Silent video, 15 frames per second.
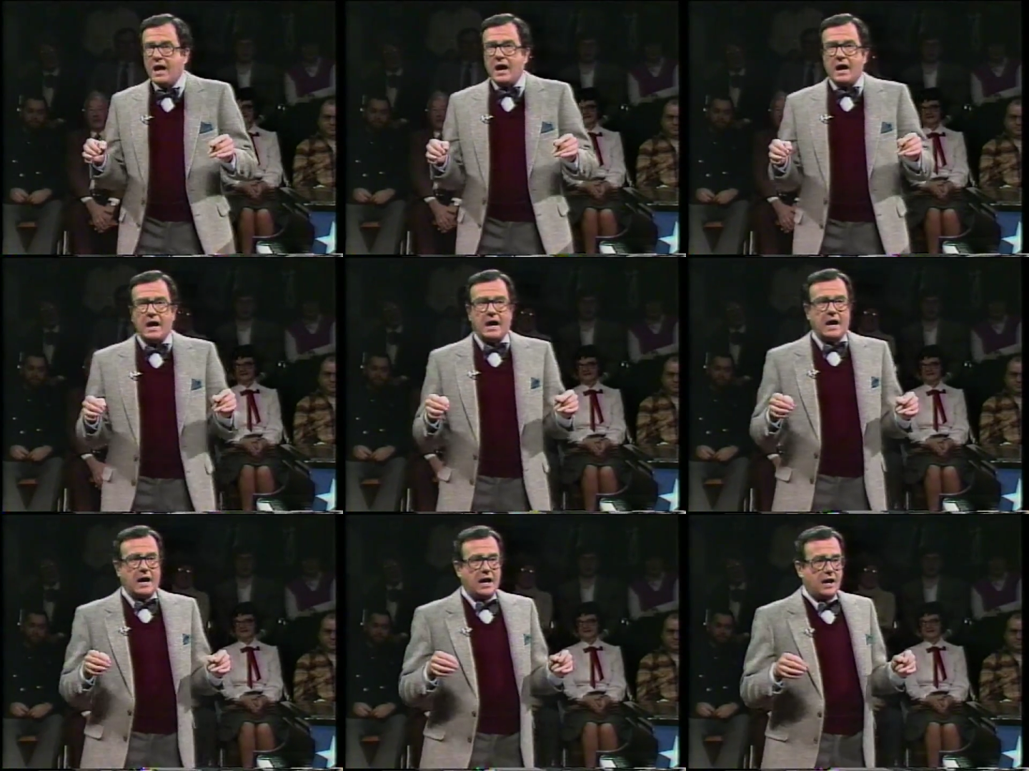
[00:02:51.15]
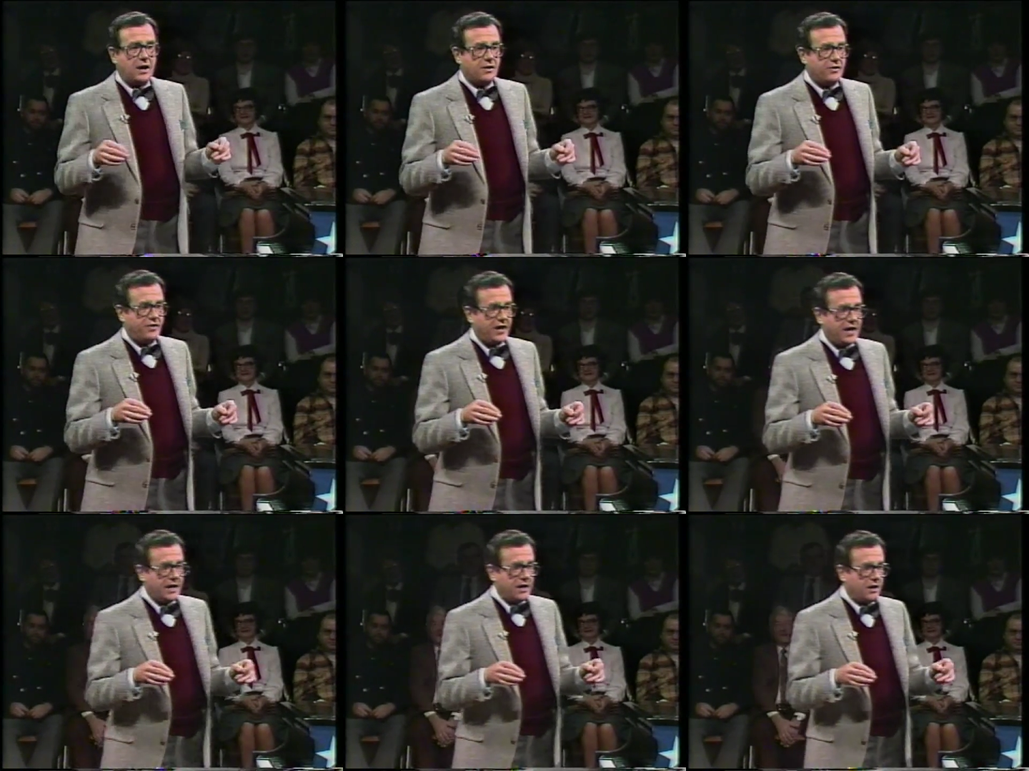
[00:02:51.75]

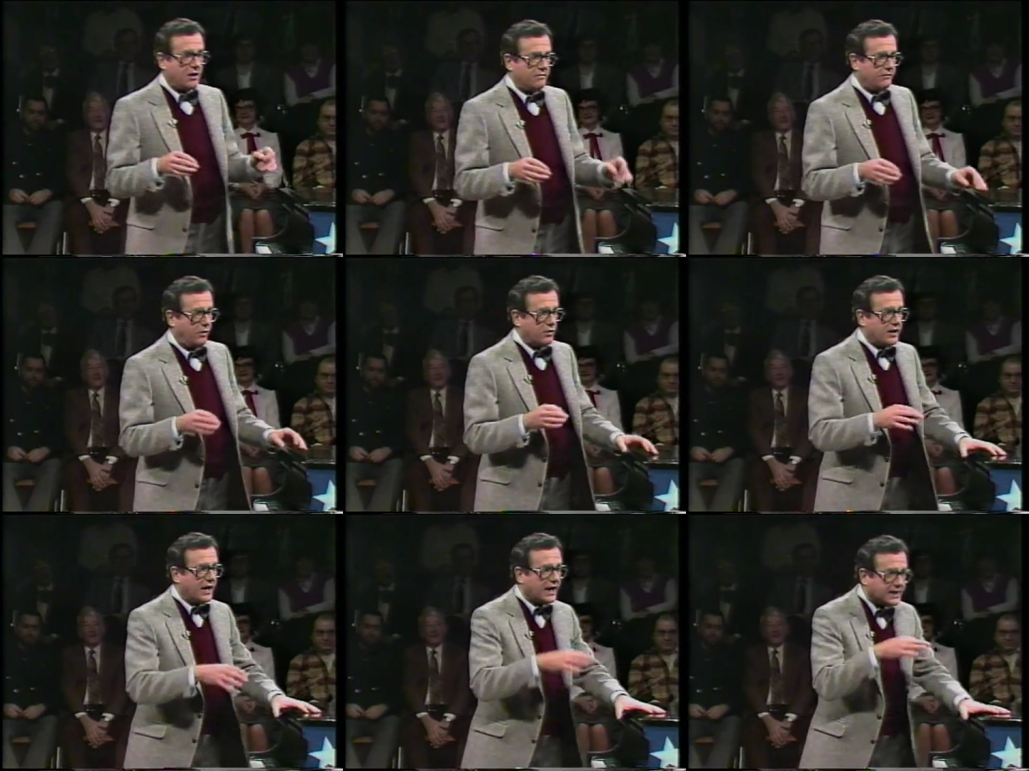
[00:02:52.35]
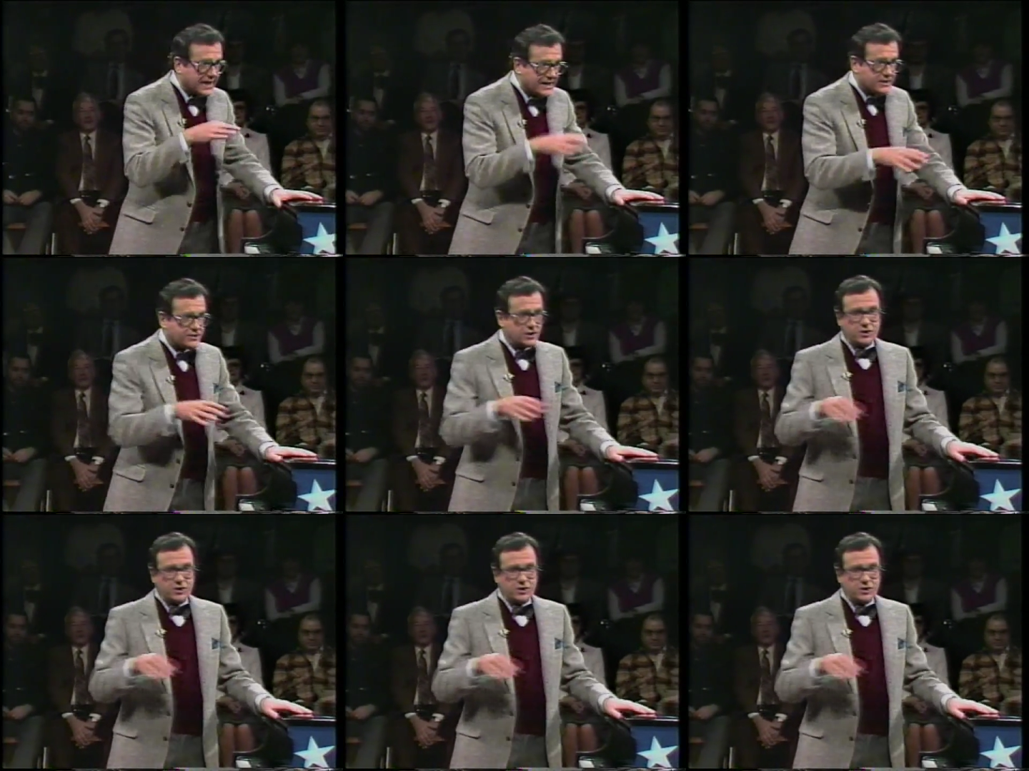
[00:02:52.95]
they voted against the